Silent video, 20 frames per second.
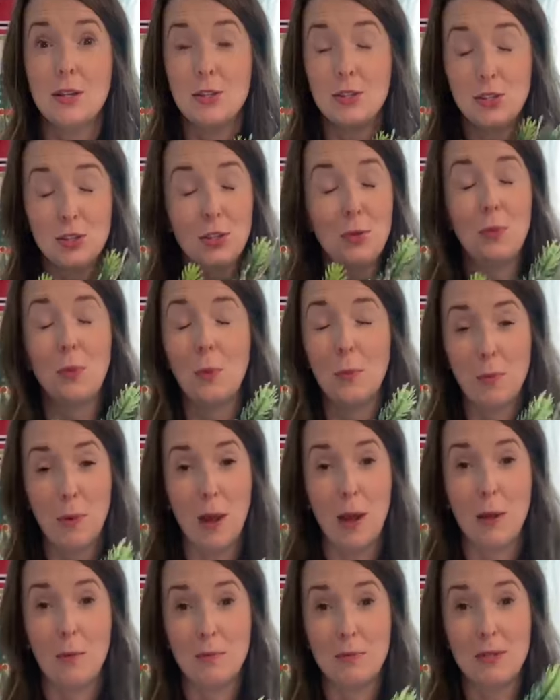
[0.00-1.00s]
super
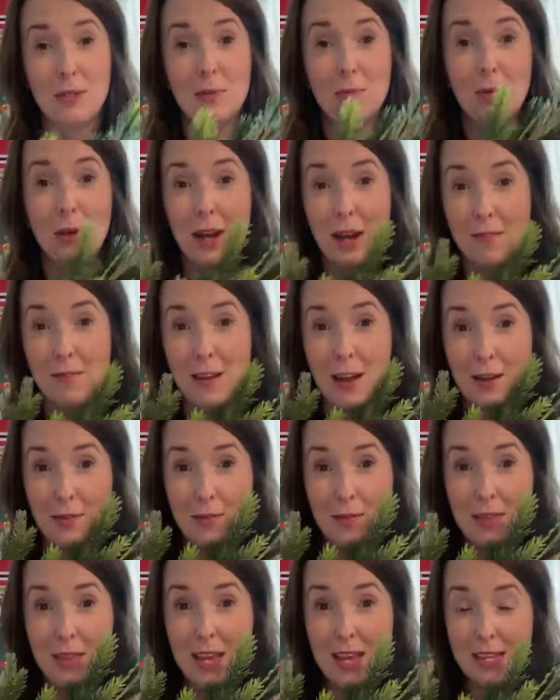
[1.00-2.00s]
pumped when I
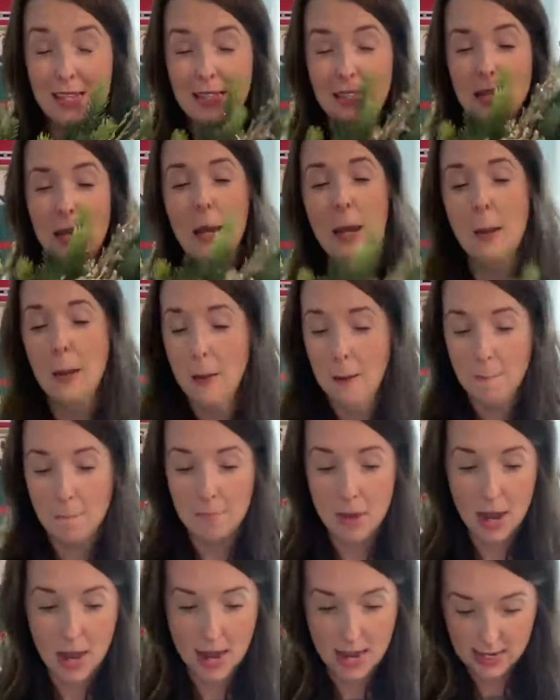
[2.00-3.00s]
found this.
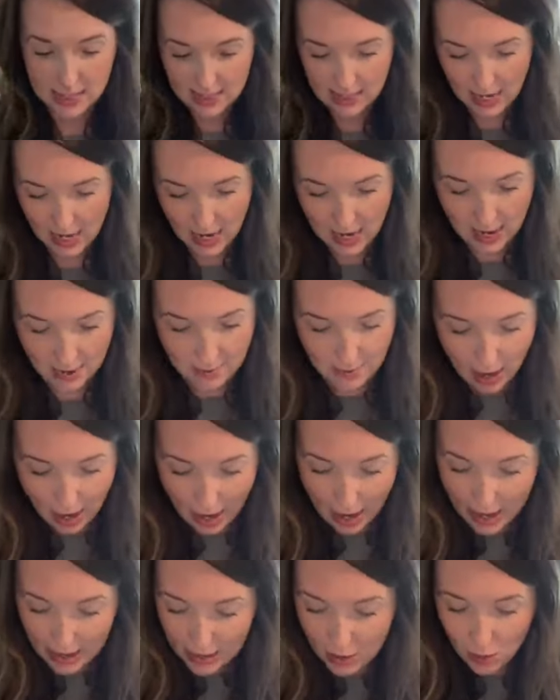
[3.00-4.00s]
But
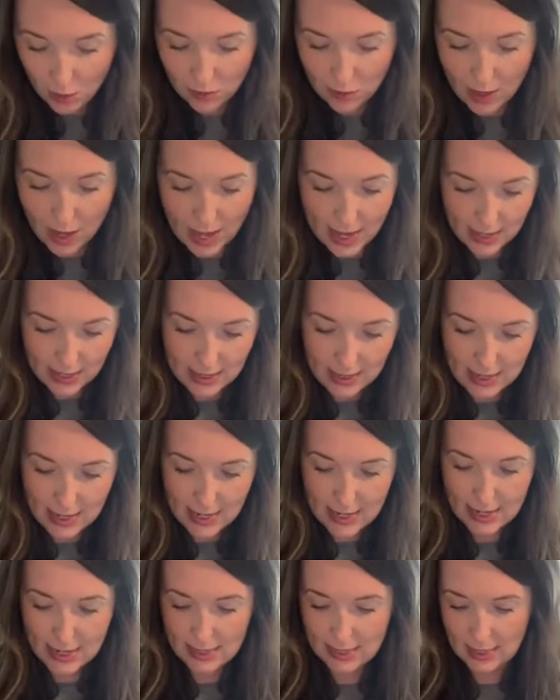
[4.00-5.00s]
I don't like
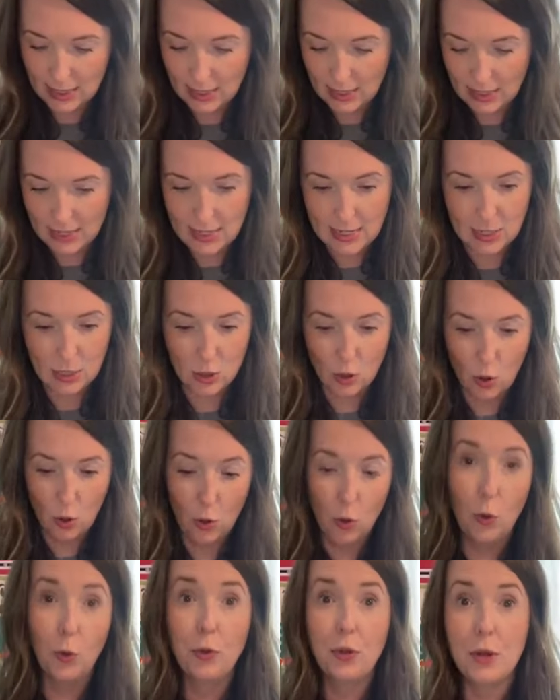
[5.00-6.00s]
these
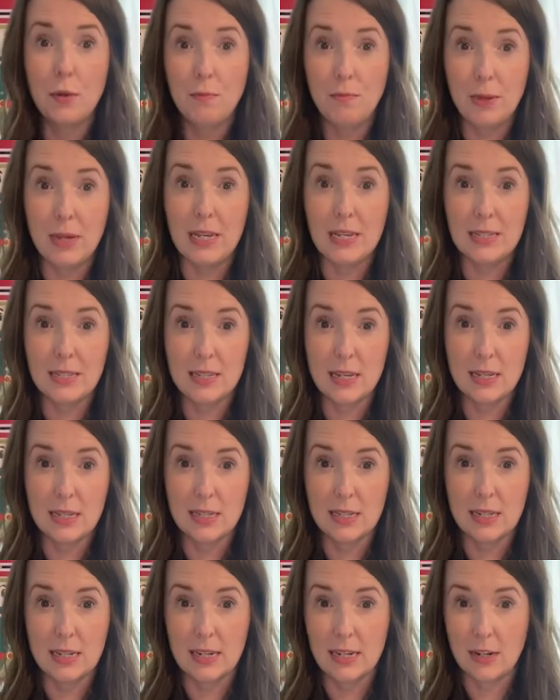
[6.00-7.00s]
gold
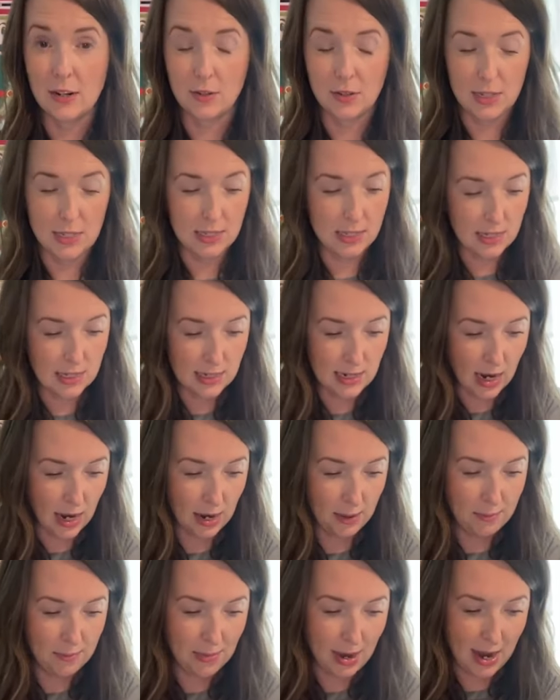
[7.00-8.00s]
pieces in here. This is
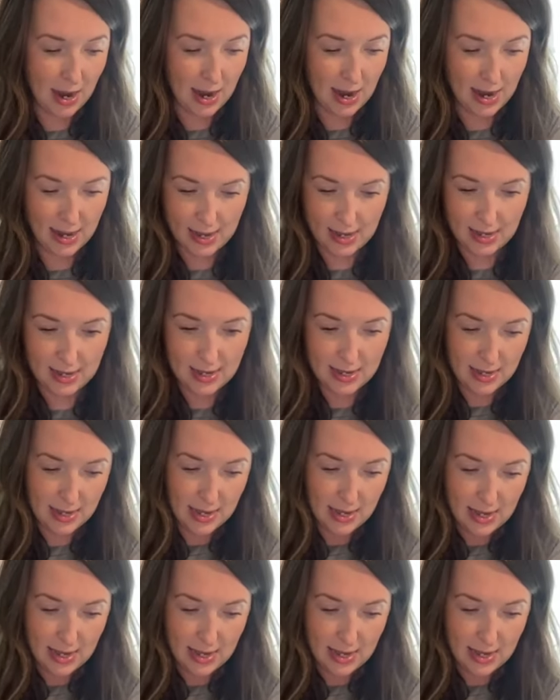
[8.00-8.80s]
not my